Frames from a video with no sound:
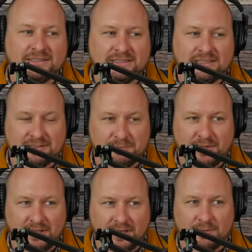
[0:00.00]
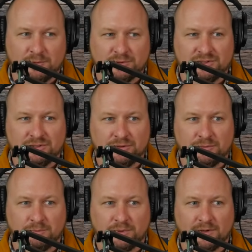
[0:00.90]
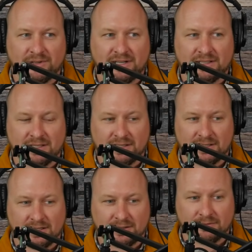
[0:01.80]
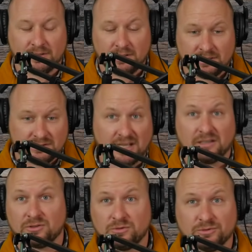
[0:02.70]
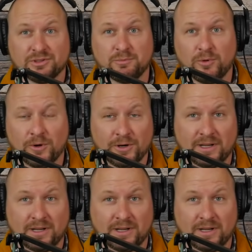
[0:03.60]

E S N is being able to provide that kind of technical support